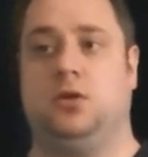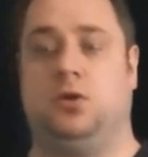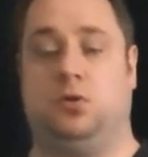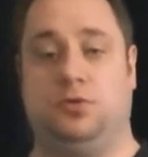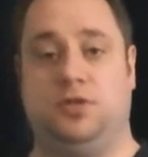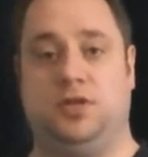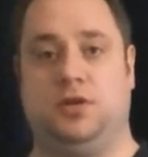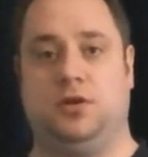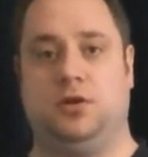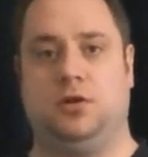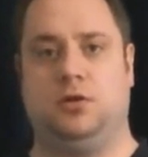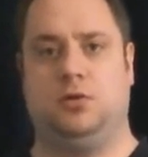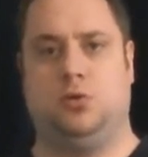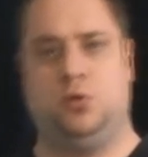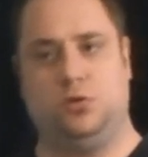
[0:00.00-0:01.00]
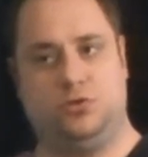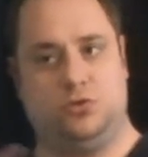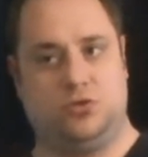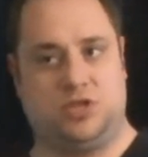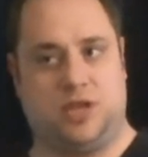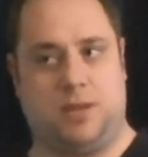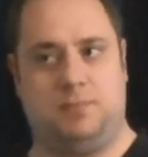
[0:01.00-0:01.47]
on the earth, also
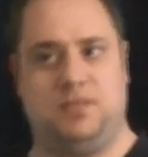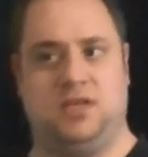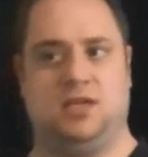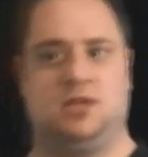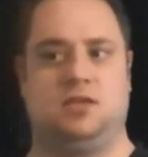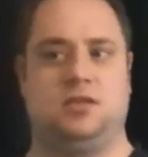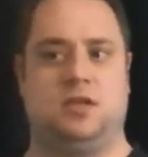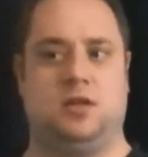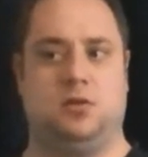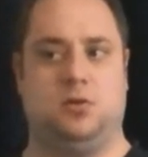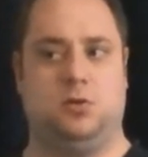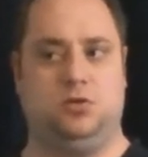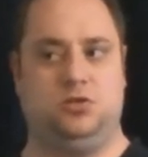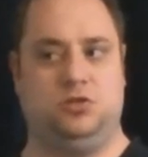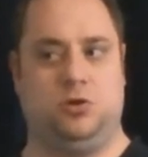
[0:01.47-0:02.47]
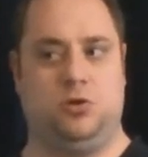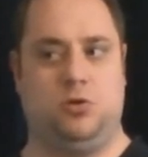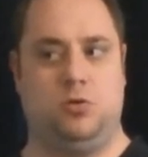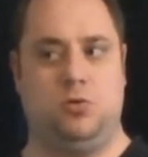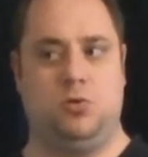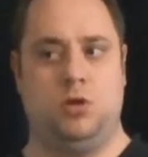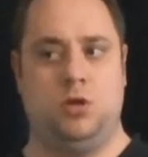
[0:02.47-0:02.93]
skeptics and
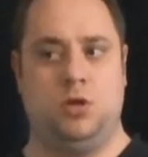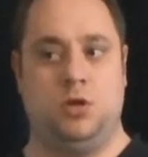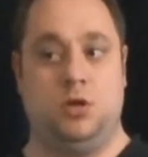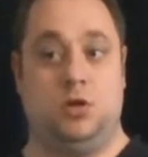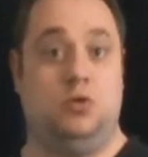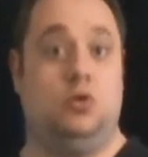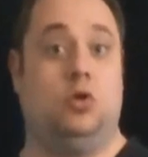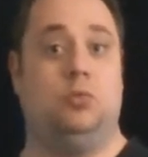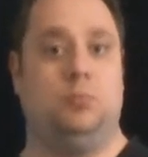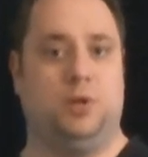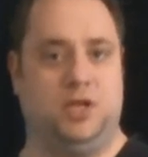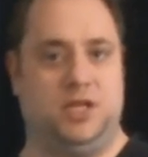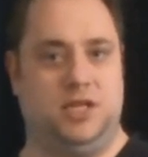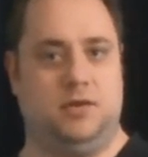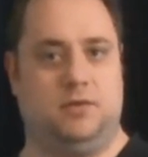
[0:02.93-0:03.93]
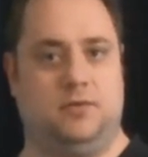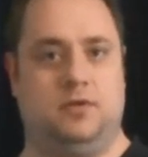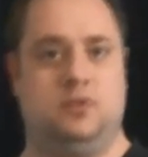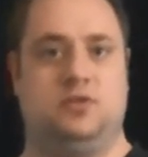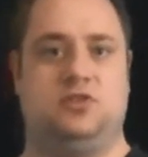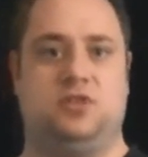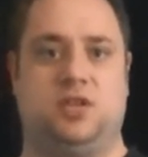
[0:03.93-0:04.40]
also
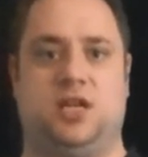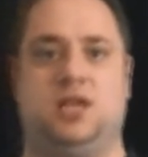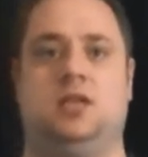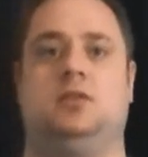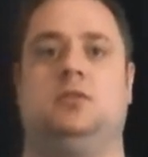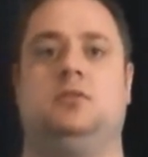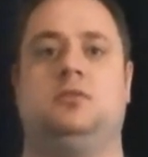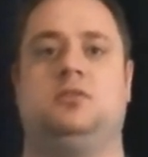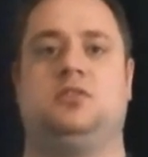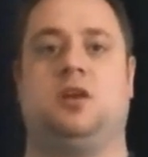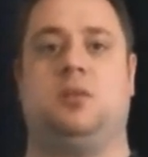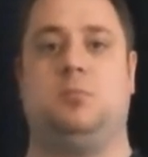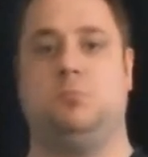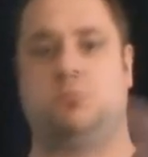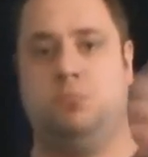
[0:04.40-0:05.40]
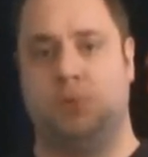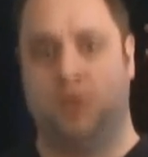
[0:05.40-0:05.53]
non-believers in some